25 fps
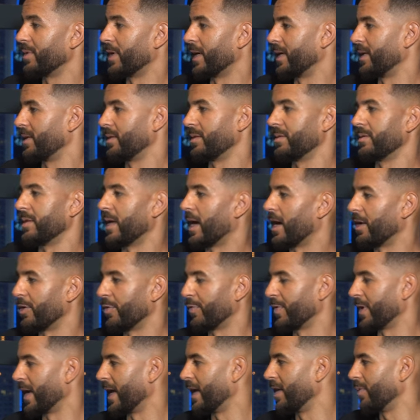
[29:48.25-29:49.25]
Like, I
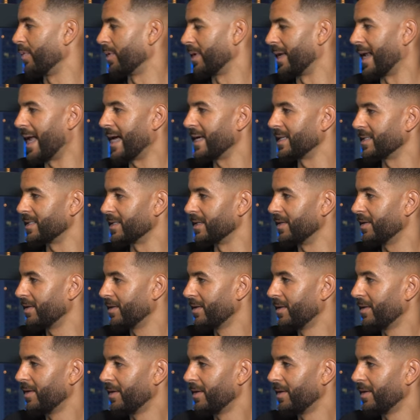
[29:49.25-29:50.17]
don't think anyone likes it.